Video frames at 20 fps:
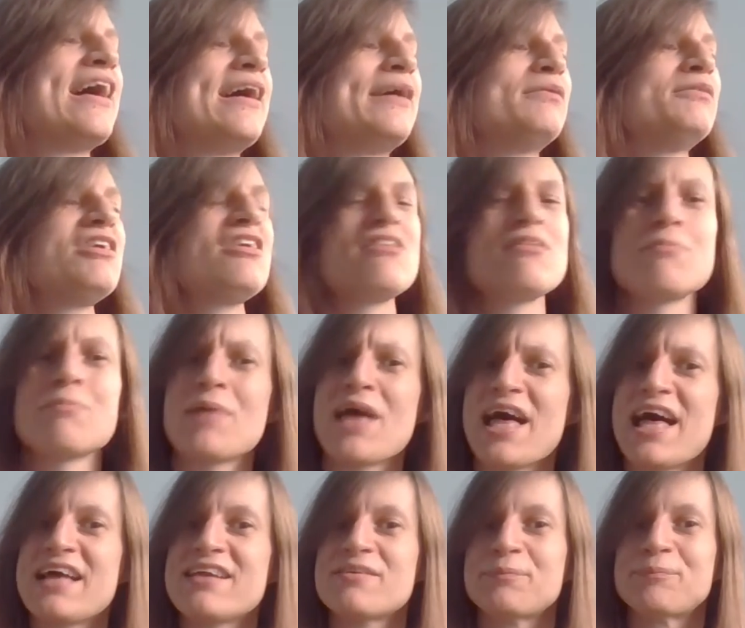um, which isn't
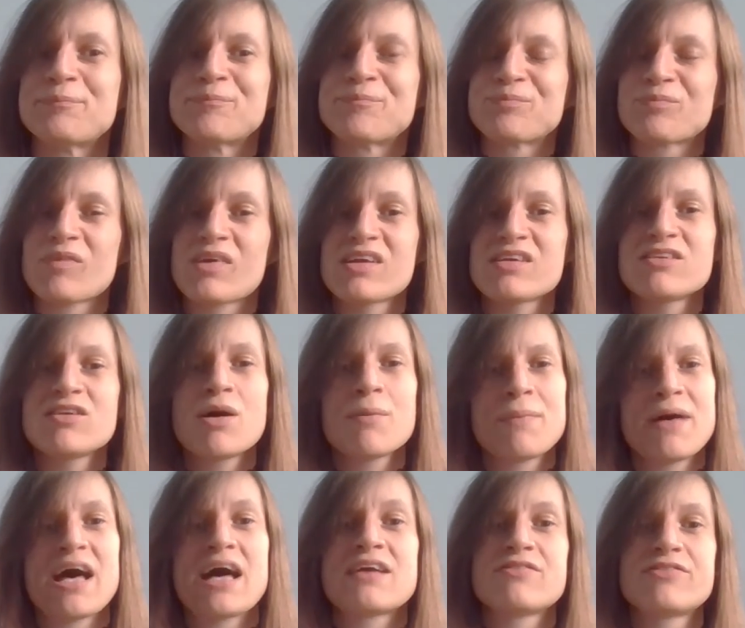bad. It's not
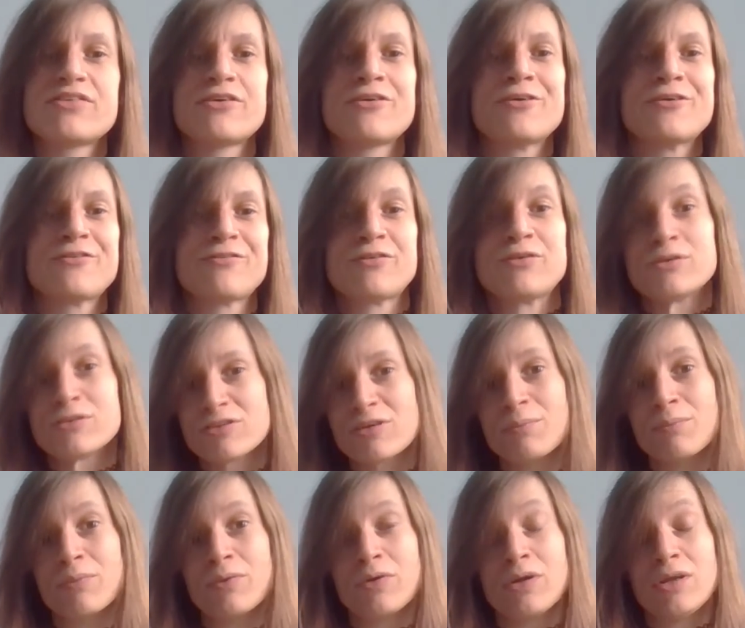bad for for
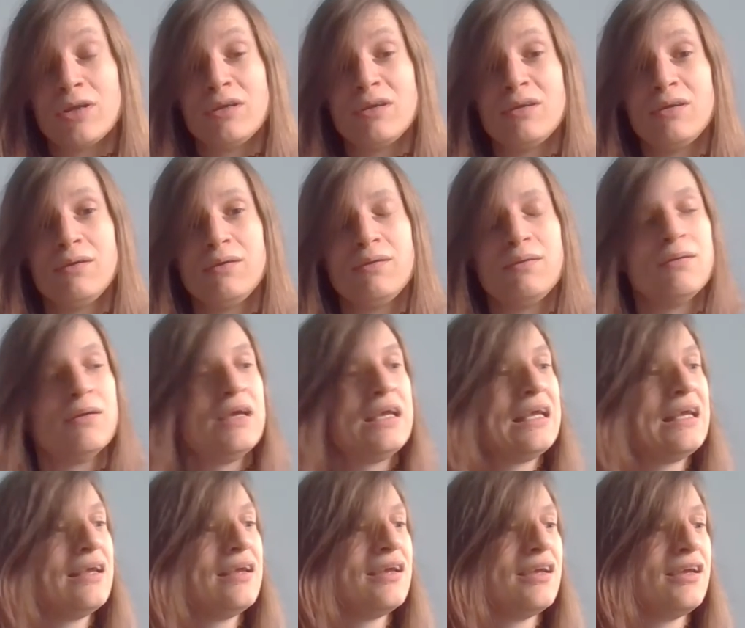someone who
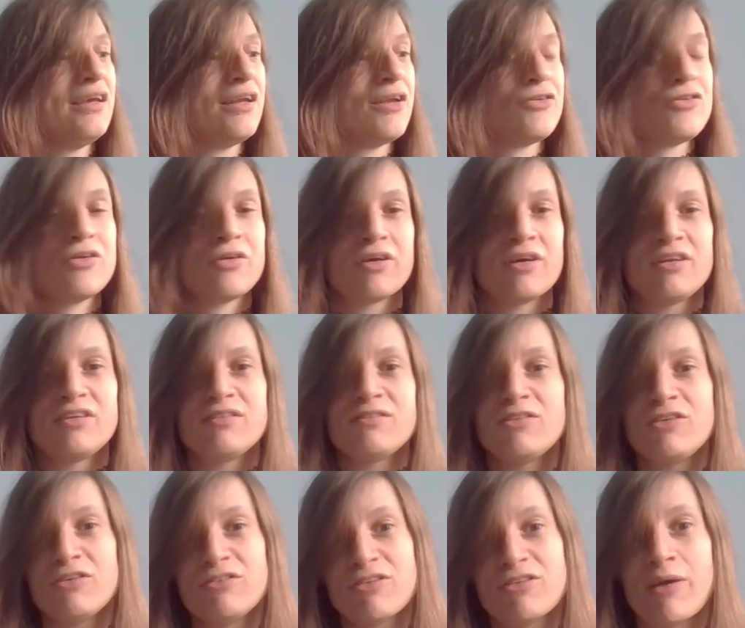you know took a,
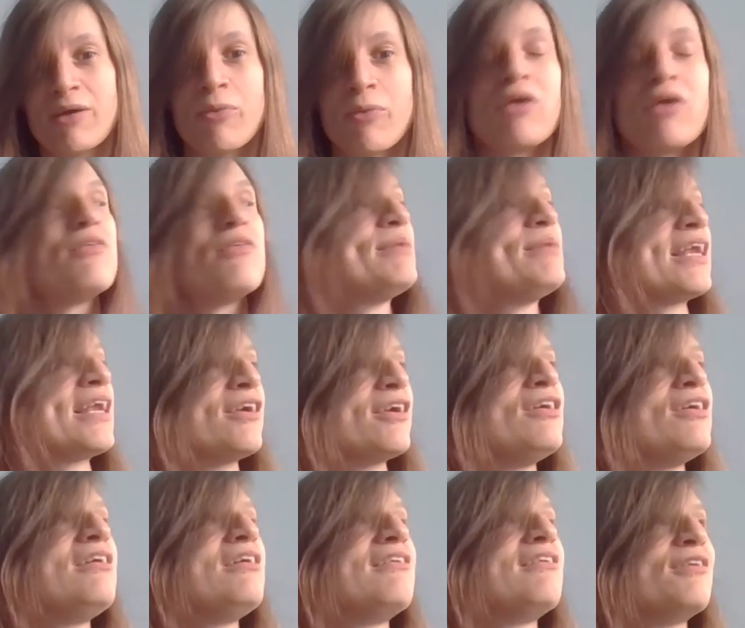took time off. I mean, I
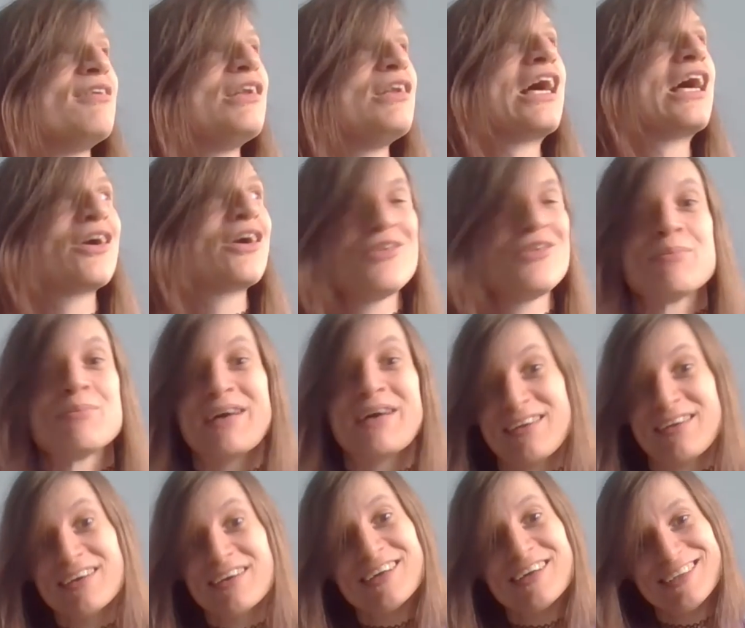could I could do
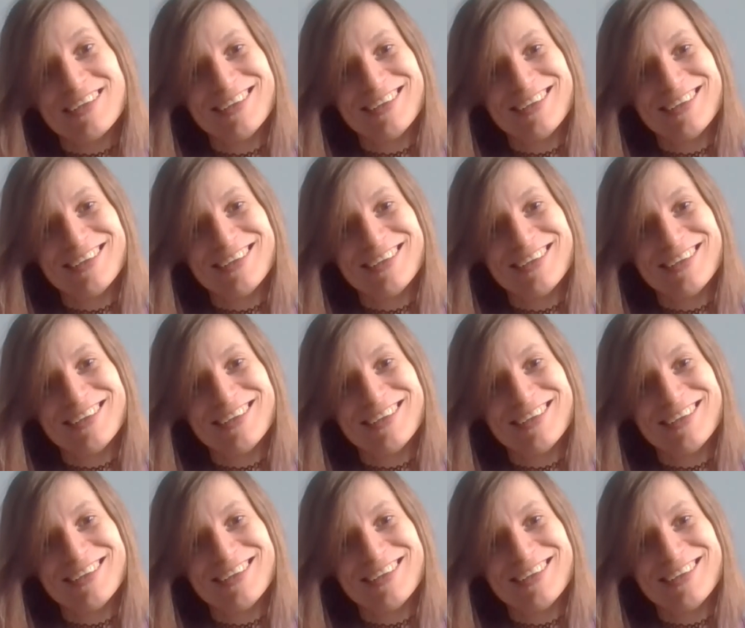better.